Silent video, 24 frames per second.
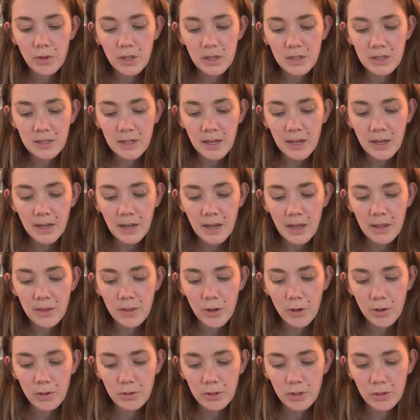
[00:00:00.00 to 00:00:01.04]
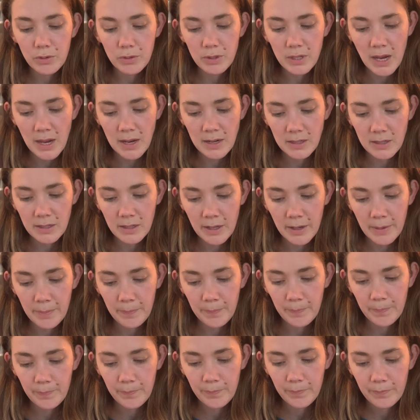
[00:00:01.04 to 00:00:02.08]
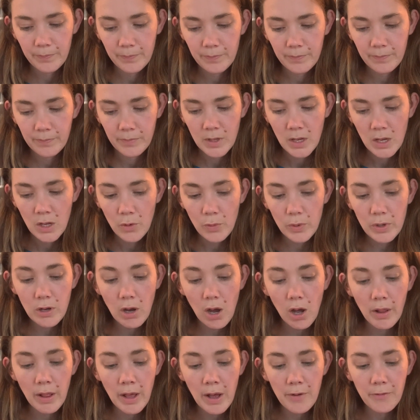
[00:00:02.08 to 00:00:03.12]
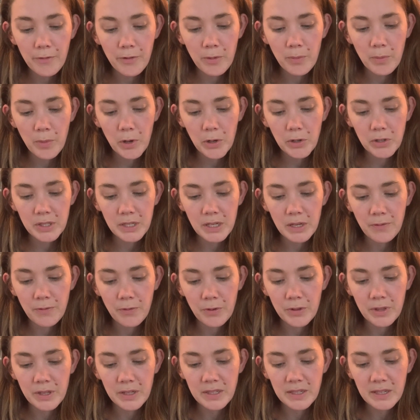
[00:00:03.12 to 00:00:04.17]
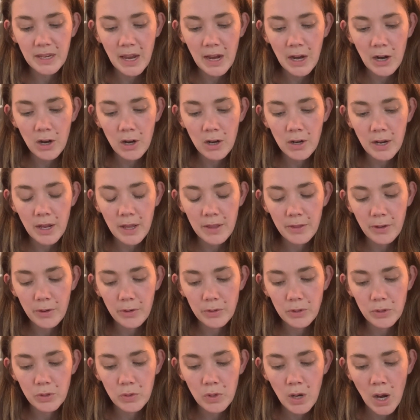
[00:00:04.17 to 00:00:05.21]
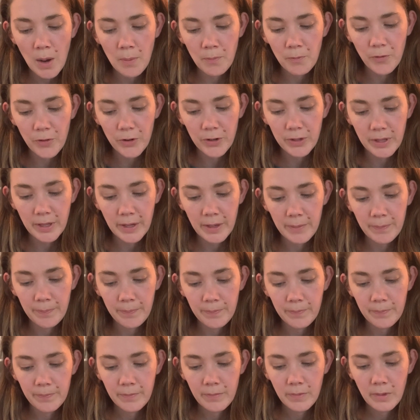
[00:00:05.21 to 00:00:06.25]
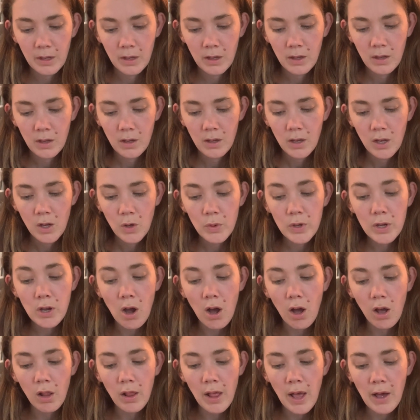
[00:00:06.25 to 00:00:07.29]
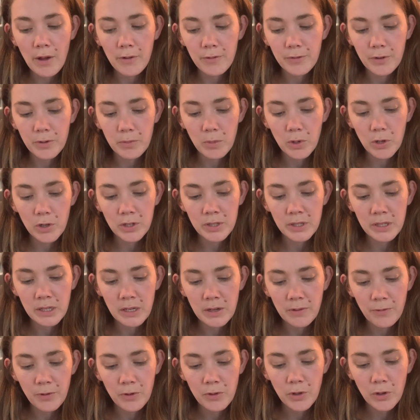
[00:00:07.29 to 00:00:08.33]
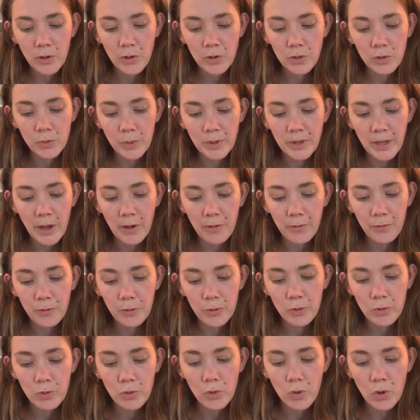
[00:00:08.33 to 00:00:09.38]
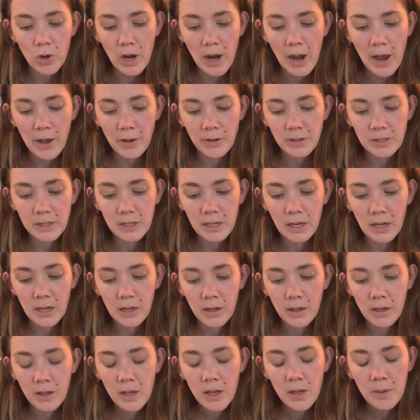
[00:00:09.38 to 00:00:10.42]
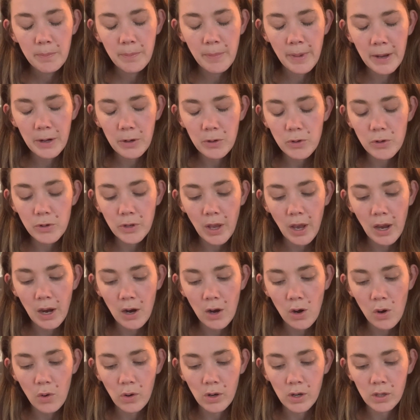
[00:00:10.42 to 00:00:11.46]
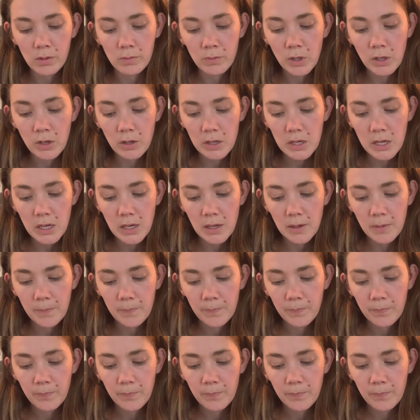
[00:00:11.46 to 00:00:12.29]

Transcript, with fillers: the sick and those who tend them. We call out for mercy for the scared and those who comfort them. We call out for mercy for those without food or housing, medical care, or community.